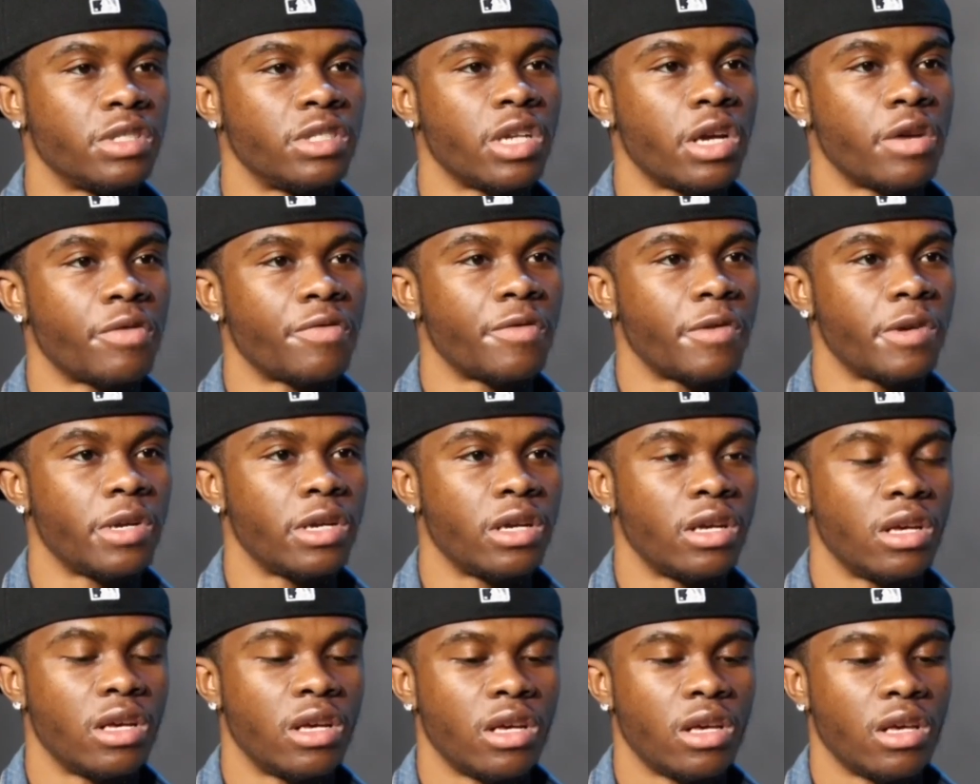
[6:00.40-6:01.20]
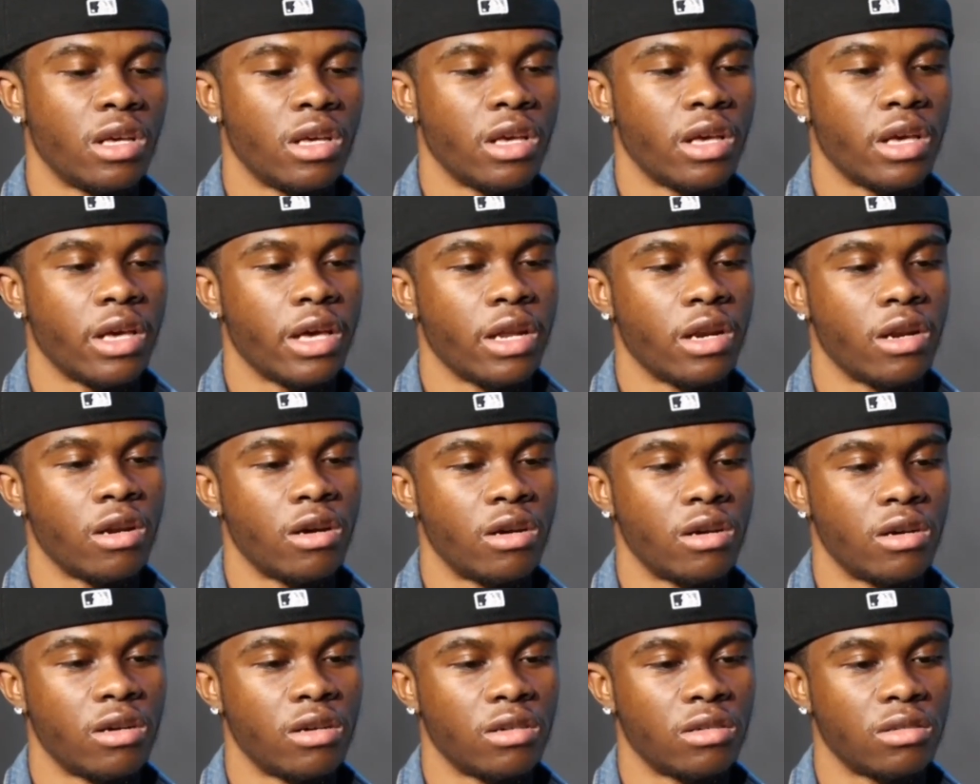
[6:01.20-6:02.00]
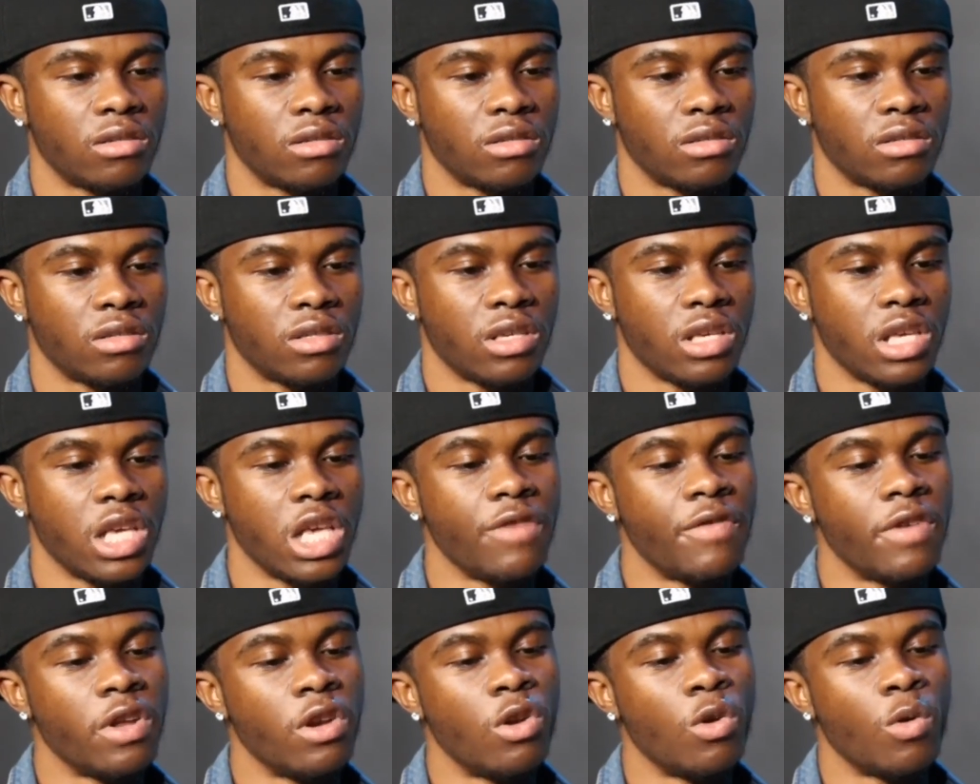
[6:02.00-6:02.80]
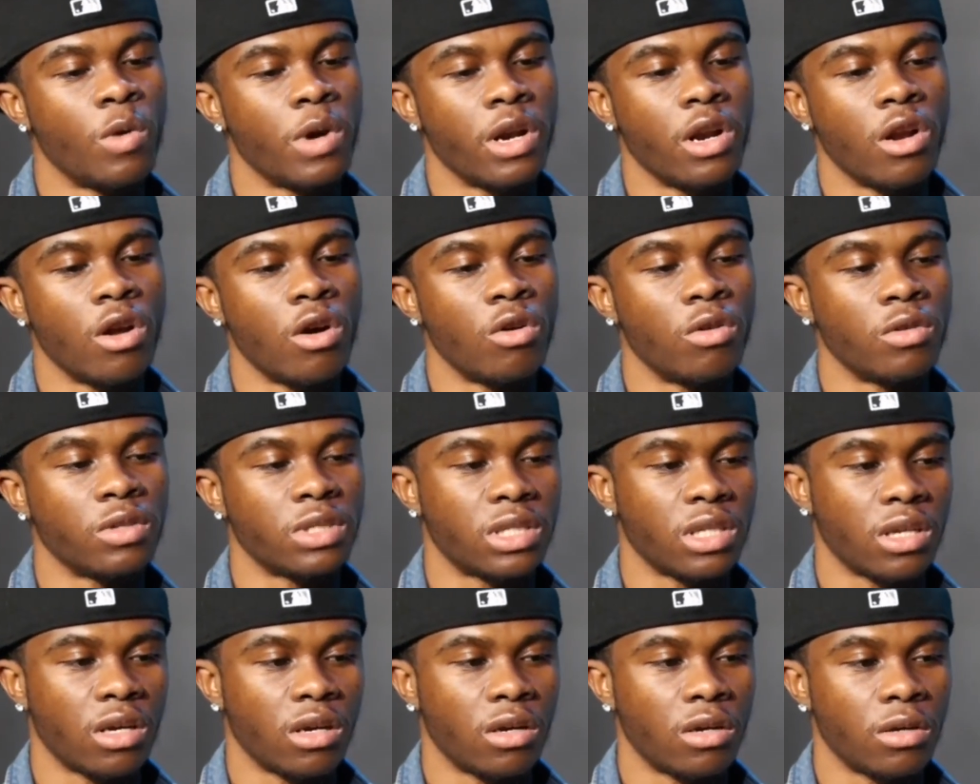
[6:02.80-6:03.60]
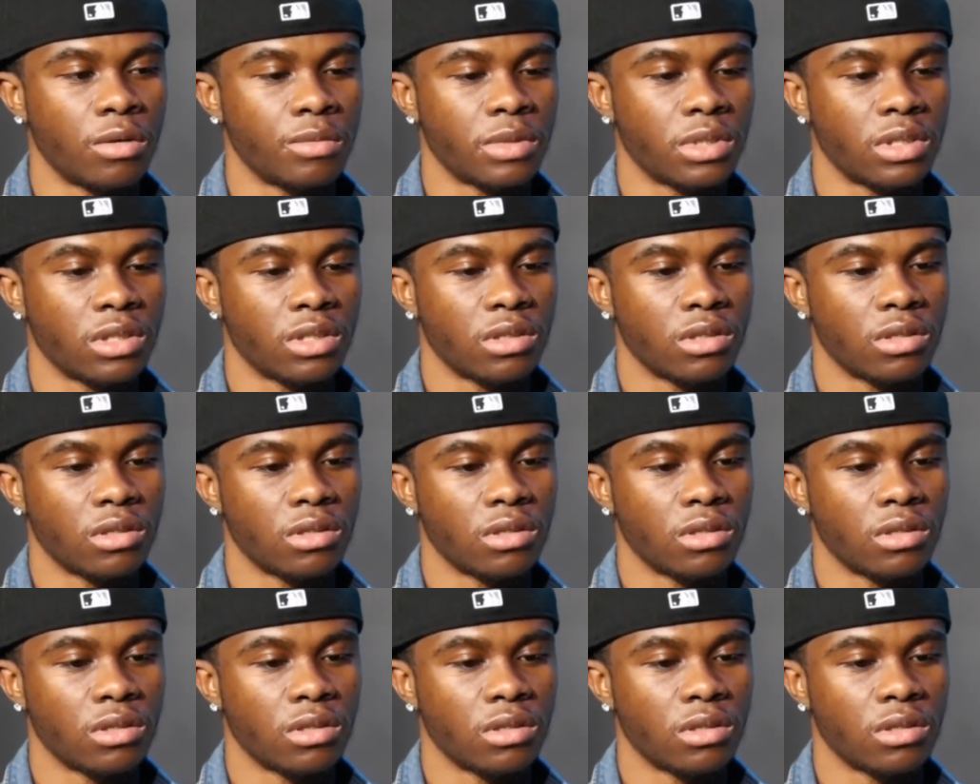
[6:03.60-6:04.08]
Jeffrey. And even during those times,